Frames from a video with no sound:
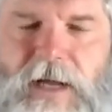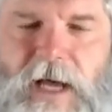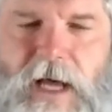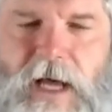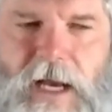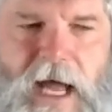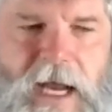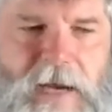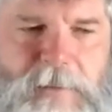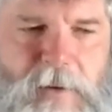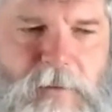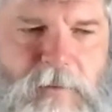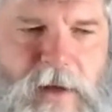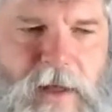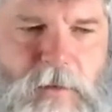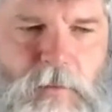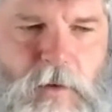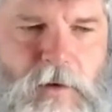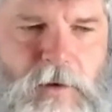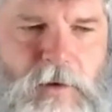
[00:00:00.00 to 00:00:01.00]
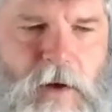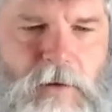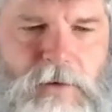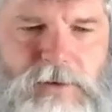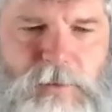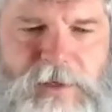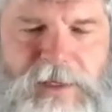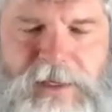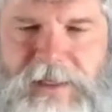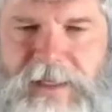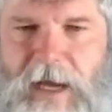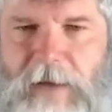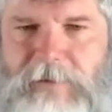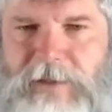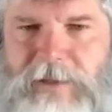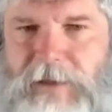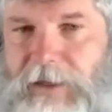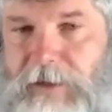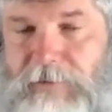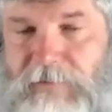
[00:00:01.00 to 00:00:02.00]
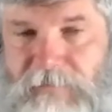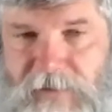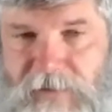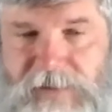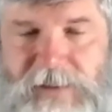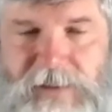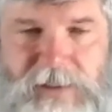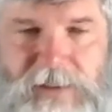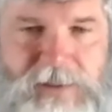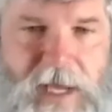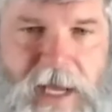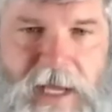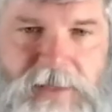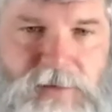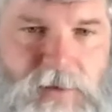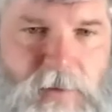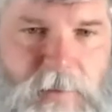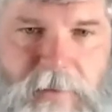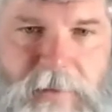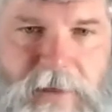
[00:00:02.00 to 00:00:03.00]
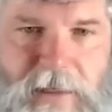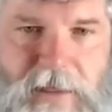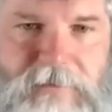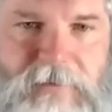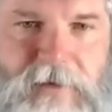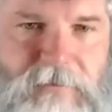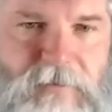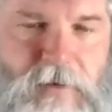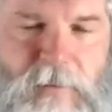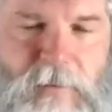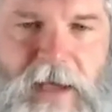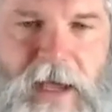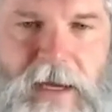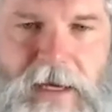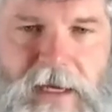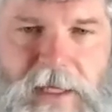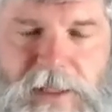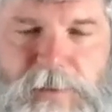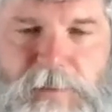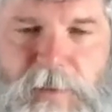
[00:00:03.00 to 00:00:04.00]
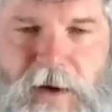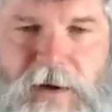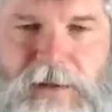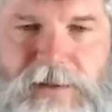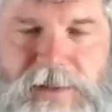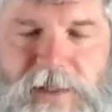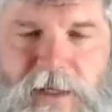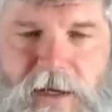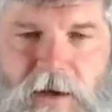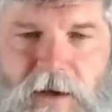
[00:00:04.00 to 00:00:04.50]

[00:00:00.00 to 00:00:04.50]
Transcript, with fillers: a, a lot of people around the world always want to get the opportunity to visit the states or maybe live here for a bit and experience yeah.